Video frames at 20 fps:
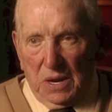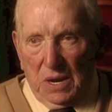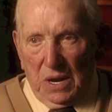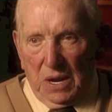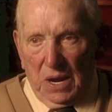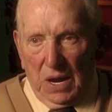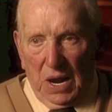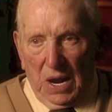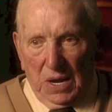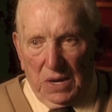
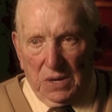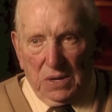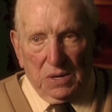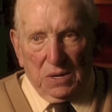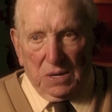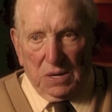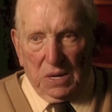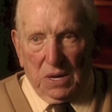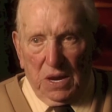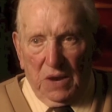
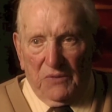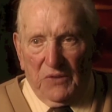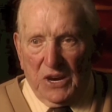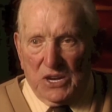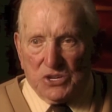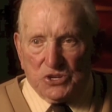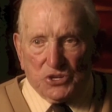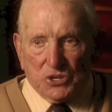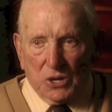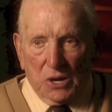and
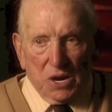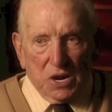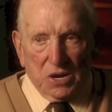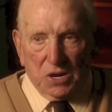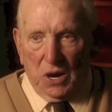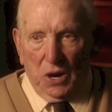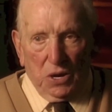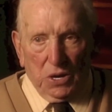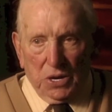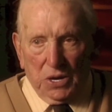eventually
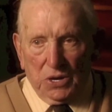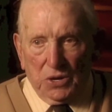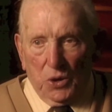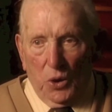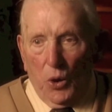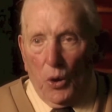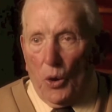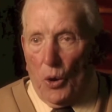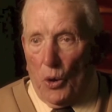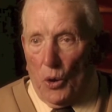died
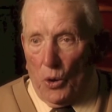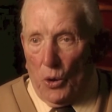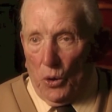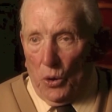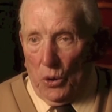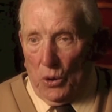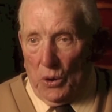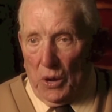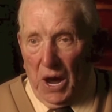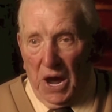
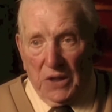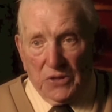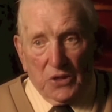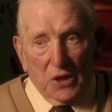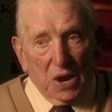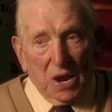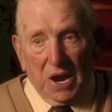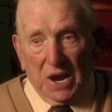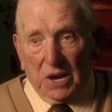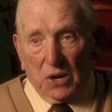or had the
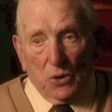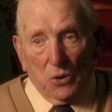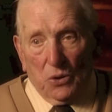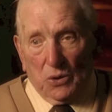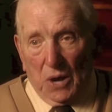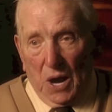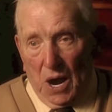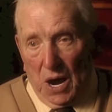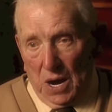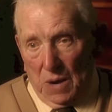leg
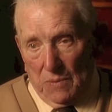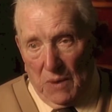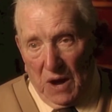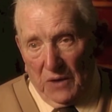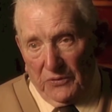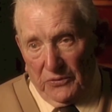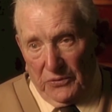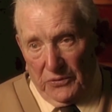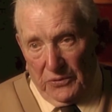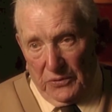or arm off.
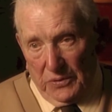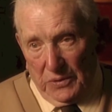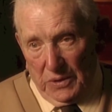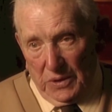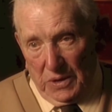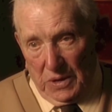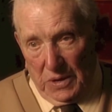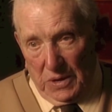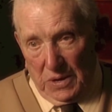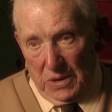
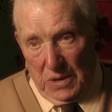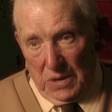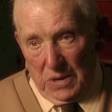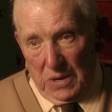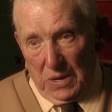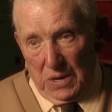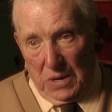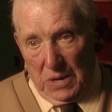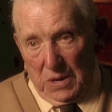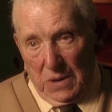
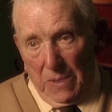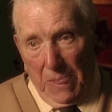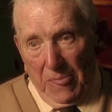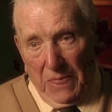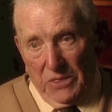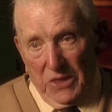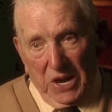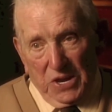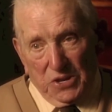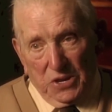
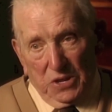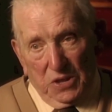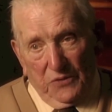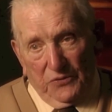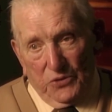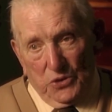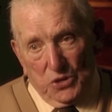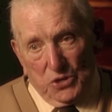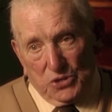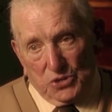That in the
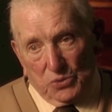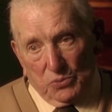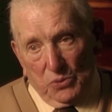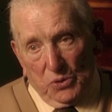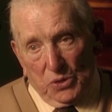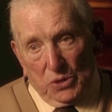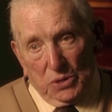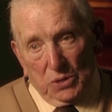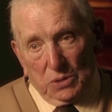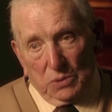First
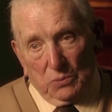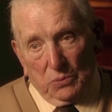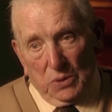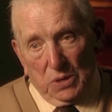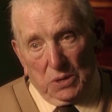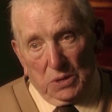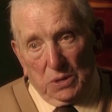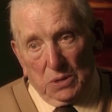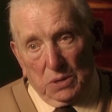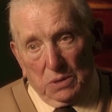World
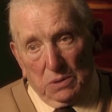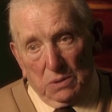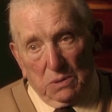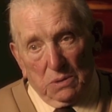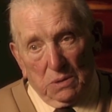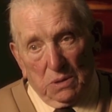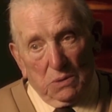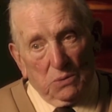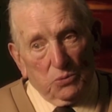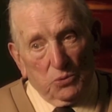
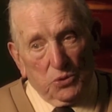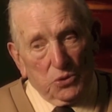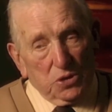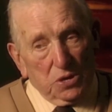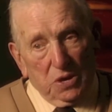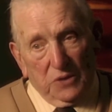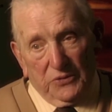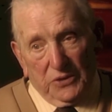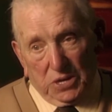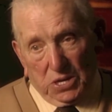War wouldn't
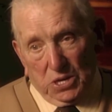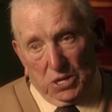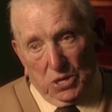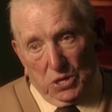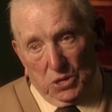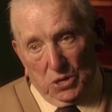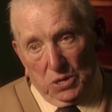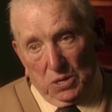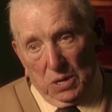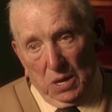have
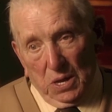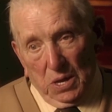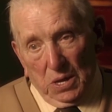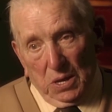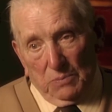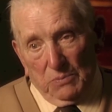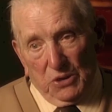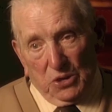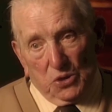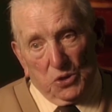occurred
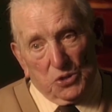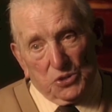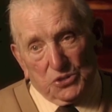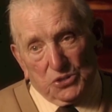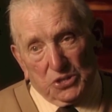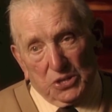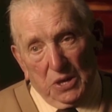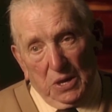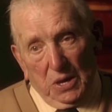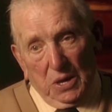
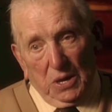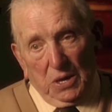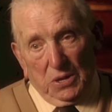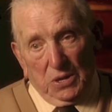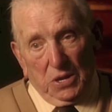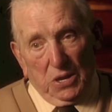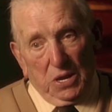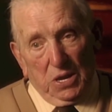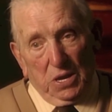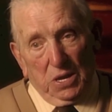because
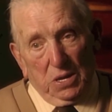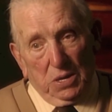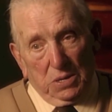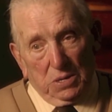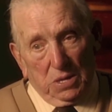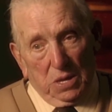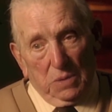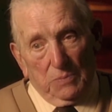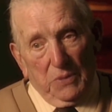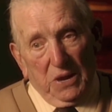the
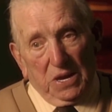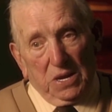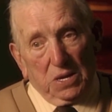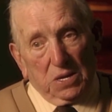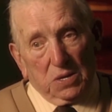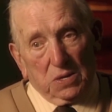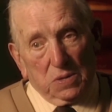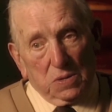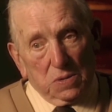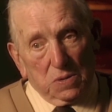
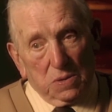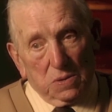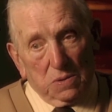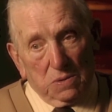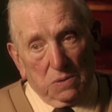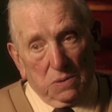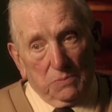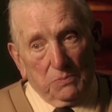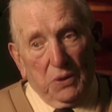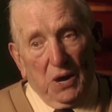
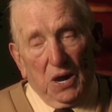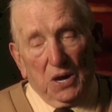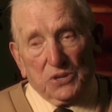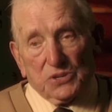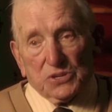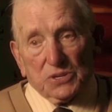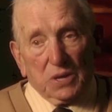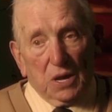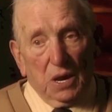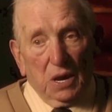medical
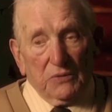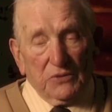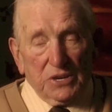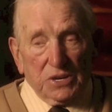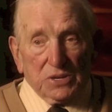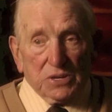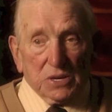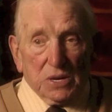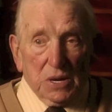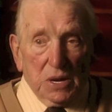part of it